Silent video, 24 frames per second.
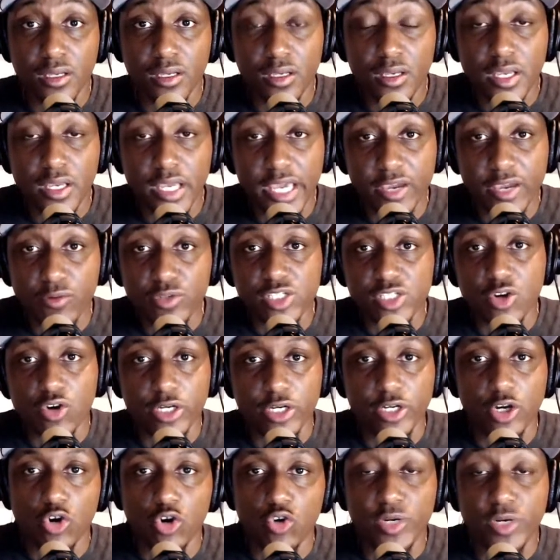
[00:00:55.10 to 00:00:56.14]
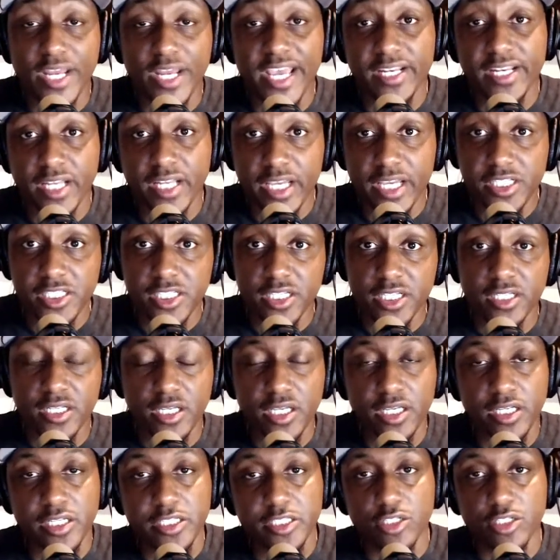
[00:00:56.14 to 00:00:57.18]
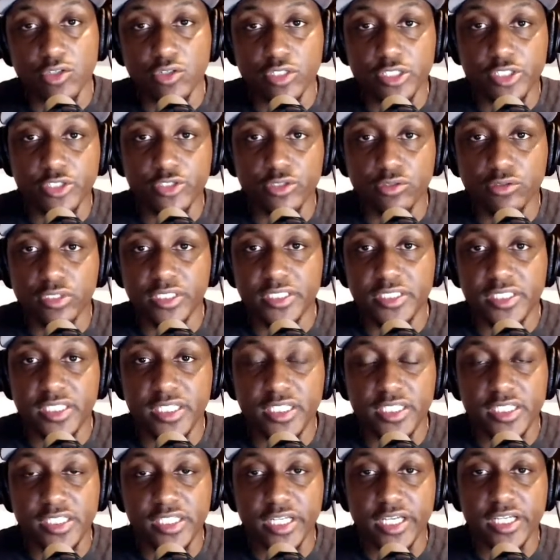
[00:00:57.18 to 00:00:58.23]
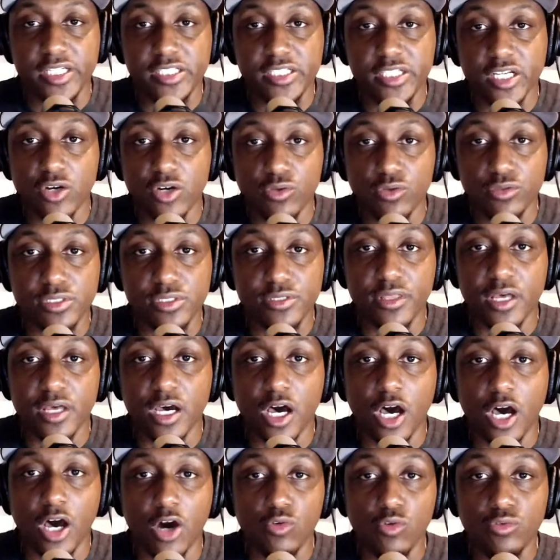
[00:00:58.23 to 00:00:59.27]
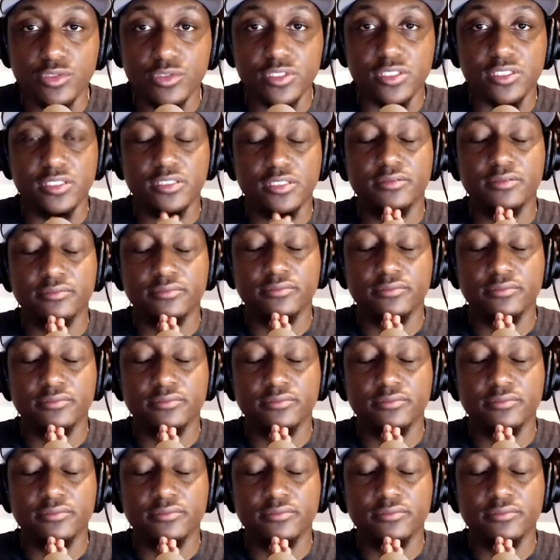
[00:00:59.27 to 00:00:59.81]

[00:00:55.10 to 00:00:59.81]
Hey, what's going on, Who That Nation? It is yours truly, TJ Jones, the host